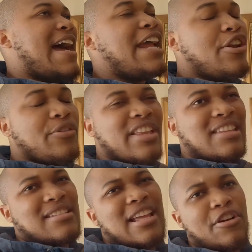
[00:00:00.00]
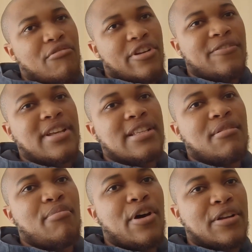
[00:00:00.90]
I know that there's like renovated
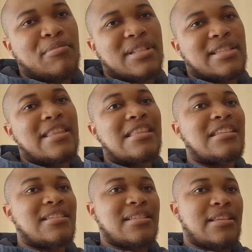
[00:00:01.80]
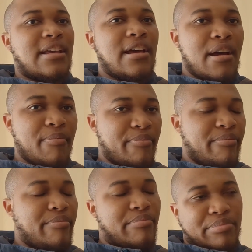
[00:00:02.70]
apartments in this
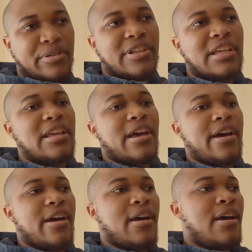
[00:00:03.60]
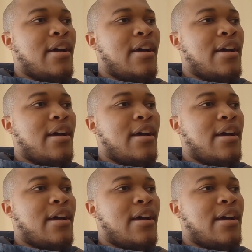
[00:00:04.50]
building here.